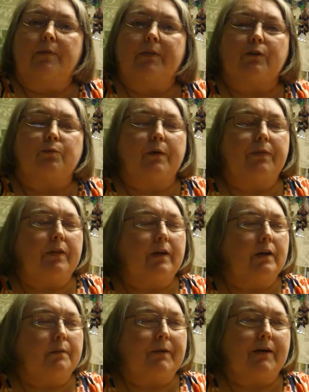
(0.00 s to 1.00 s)
That's one
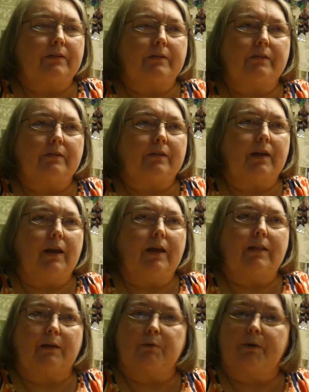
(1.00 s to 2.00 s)
thing about
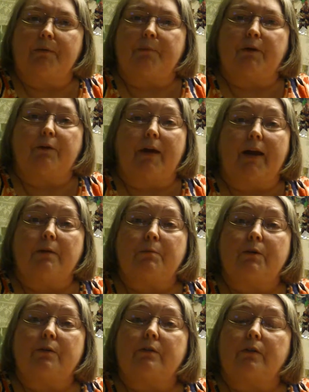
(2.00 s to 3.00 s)
Scentsy. They will not burn your
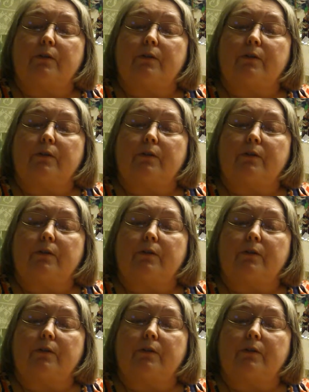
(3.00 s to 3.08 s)
animals.